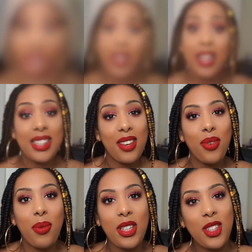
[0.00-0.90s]
So that's it
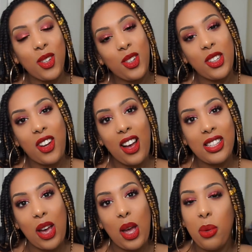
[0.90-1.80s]
for my tutorial,
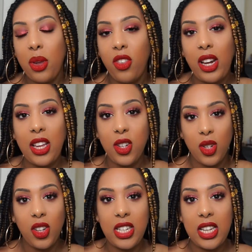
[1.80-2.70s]
guys. I hope you really
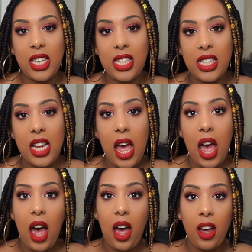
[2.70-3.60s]
enjoyed it.
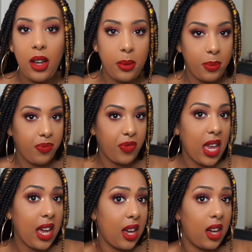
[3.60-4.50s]

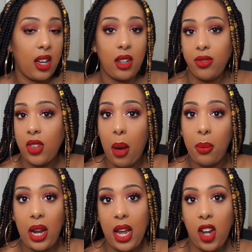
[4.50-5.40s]
Yeah,
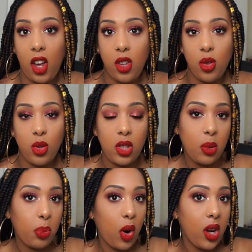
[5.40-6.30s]
I'm glad I used
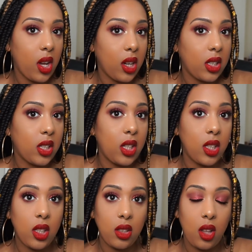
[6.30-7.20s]
the products.
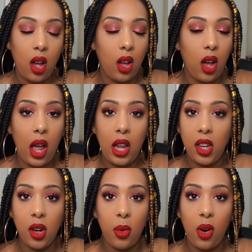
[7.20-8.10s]

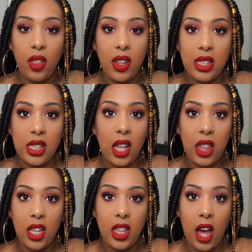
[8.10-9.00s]
There's
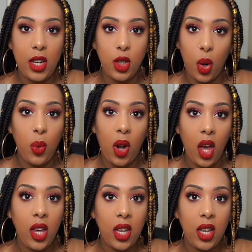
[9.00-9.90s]
nothing that I don't
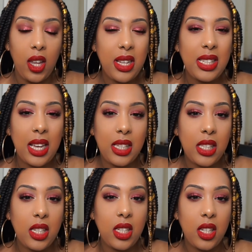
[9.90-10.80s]
like. I'm gonna
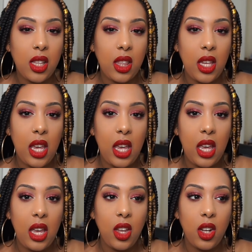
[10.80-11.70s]
test
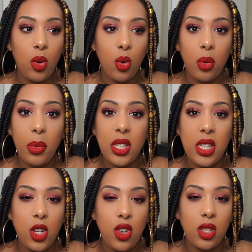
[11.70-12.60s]
the Laura
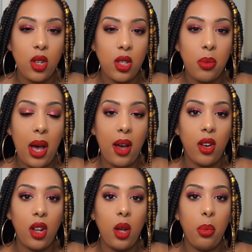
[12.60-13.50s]
Mercier translucent
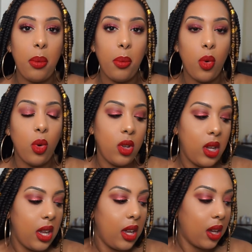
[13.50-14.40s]
powder a little bit more
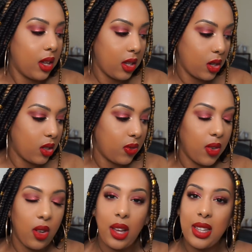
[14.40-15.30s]
because I just
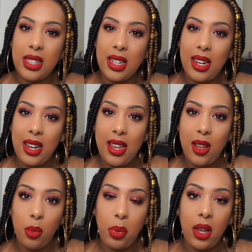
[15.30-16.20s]
feel like it's a
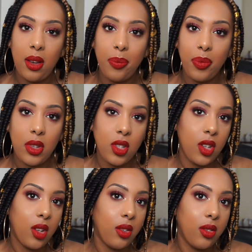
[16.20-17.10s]
little bit, I don't
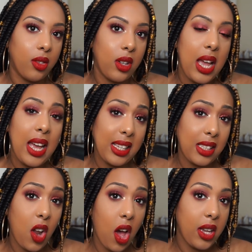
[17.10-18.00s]
know.
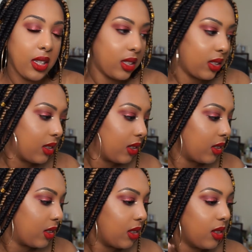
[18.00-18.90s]
It's nice,
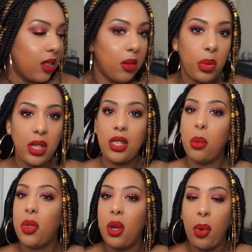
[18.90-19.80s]
but there's
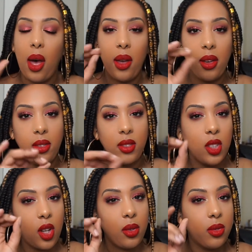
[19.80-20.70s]
something about it.
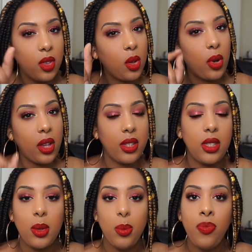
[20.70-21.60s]
Don't know what it is.